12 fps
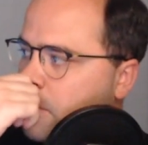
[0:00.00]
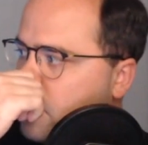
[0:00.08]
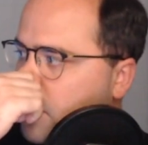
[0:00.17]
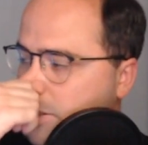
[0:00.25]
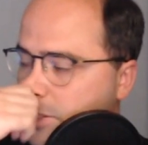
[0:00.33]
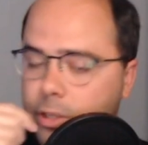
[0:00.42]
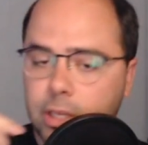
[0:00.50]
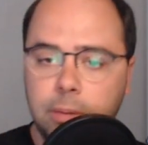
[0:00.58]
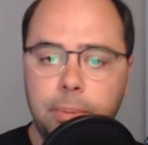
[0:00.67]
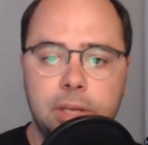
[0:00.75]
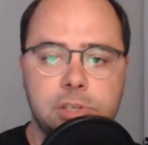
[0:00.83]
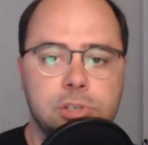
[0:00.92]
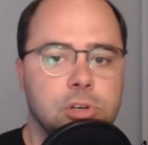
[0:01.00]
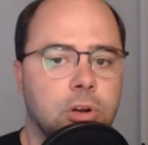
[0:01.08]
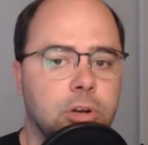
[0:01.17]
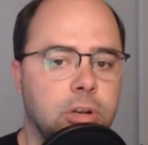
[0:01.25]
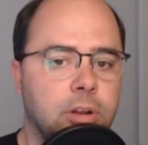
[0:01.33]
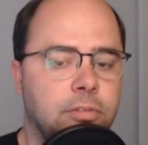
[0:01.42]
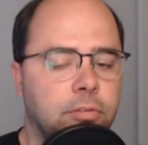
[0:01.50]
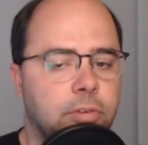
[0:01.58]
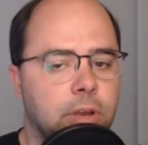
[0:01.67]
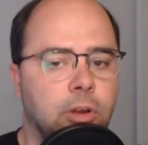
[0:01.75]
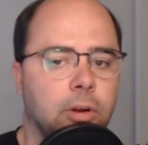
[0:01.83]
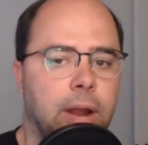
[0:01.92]
I still think the Pacers are good enough to
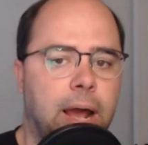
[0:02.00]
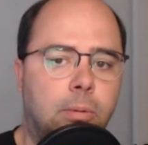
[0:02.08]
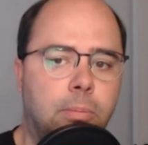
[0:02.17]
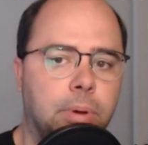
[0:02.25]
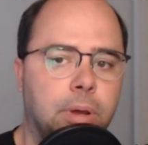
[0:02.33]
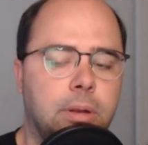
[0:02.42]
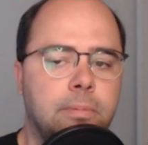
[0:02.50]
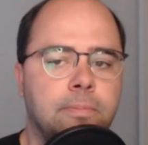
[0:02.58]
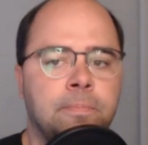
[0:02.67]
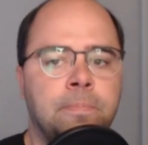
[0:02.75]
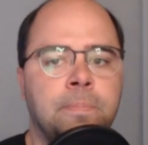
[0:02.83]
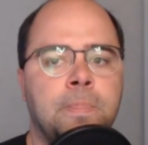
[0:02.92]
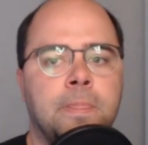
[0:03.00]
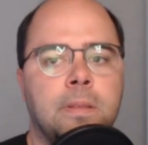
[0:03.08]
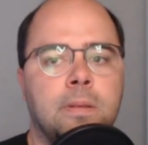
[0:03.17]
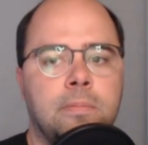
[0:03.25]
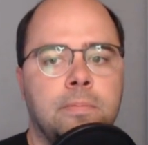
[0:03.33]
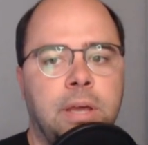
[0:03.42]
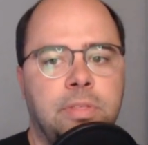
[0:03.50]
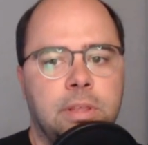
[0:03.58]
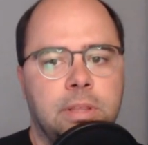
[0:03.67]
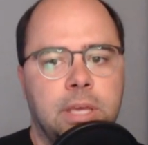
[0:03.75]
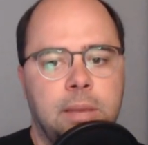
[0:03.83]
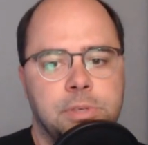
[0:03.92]
figure it out, but I think
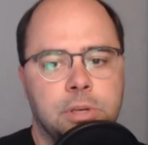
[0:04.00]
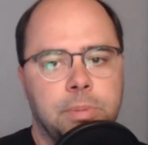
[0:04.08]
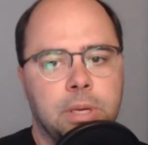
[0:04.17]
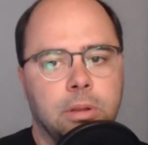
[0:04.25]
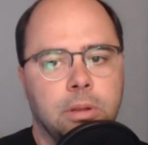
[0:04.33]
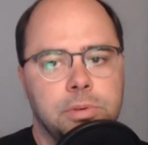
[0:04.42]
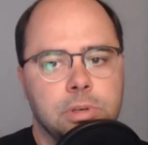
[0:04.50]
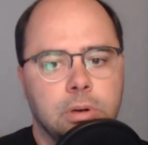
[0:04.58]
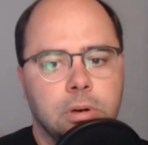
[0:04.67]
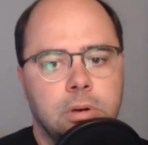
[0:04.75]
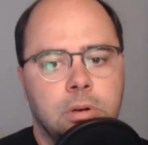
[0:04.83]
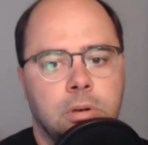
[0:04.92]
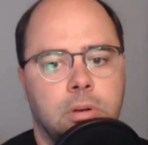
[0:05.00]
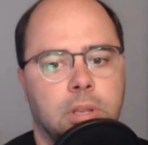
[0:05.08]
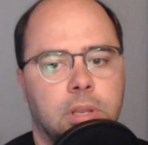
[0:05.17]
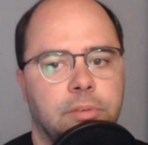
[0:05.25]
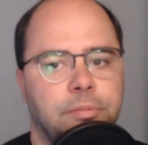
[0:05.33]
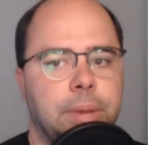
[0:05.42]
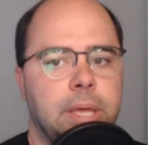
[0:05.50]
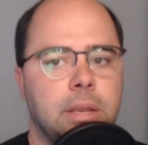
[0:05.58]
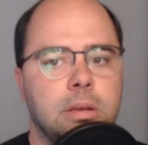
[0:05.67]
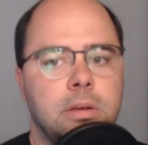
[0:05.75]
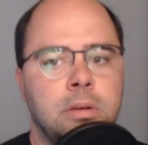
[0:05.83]
the games could be closer than they've been.